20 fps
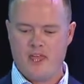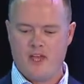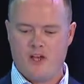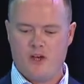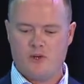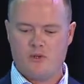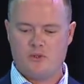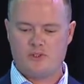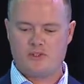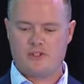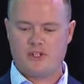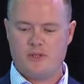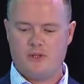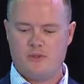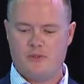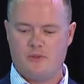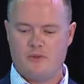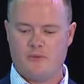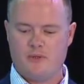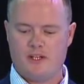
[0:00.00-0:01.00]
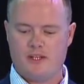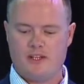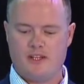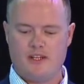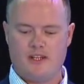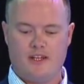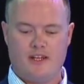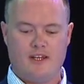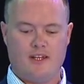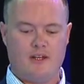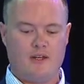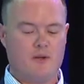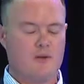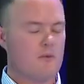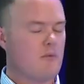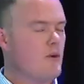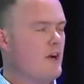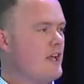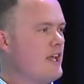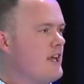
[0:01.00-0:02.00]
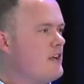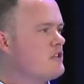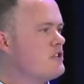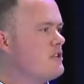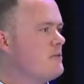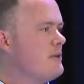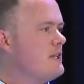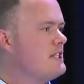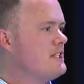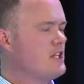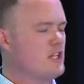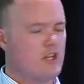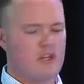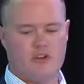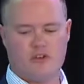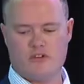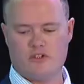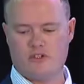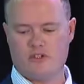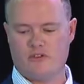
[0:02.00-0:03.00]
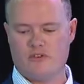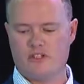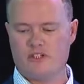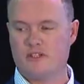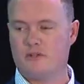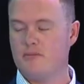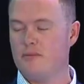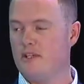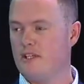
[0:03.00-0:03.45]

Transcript: Also, well, why LGBTQ tourism,